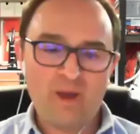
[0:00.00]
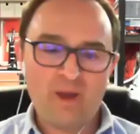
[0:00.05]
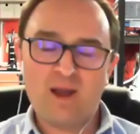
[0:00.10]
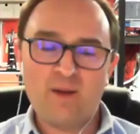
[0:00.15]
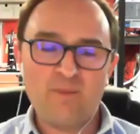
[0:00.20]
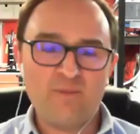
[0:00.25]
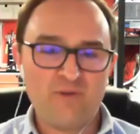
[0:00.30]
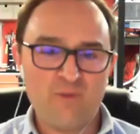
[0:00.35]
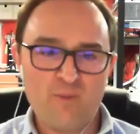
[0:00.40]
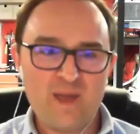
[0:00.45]

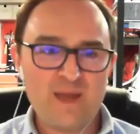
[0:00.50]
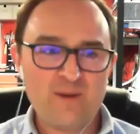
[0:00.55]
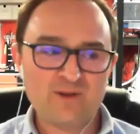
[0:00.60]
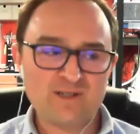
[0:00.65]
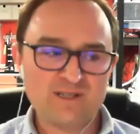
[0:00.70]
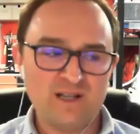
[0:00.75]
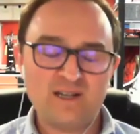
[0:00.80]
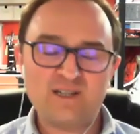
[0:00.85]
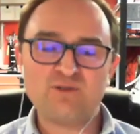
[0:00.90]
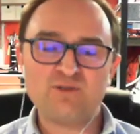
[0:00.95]
and for me it
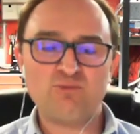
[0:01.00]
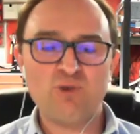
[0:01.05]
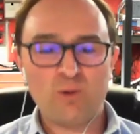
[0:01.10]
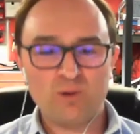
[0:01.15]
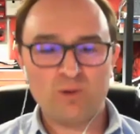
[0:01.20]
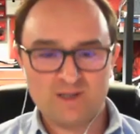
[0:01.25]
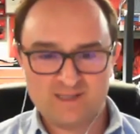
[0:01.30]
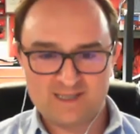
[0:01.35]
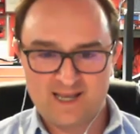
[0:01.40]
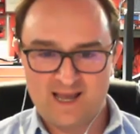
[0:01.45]
was learning to
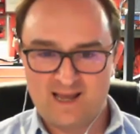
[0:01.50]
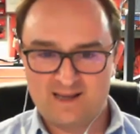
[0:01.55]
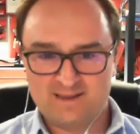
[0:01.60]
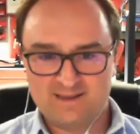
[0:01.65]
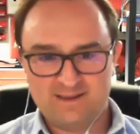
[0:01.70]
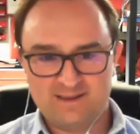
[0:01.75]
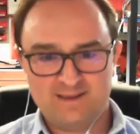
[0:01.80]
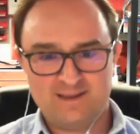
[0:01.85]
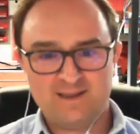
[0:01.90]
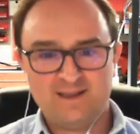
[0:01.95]
roller skate.
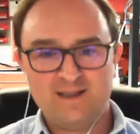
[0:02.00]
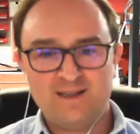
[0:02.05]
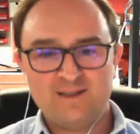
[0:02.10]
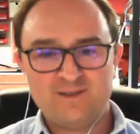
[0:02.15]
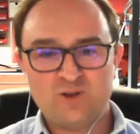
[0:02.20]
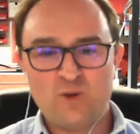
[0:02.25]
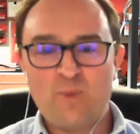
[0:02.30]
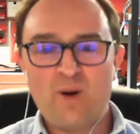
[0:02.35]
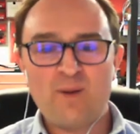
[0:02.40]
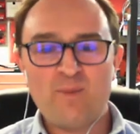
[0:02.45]

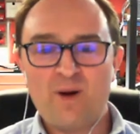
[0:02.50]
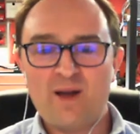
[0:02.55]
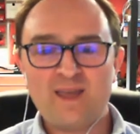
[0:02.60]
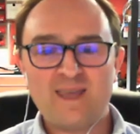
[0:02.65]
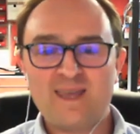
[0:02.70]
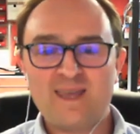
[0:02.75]
My kids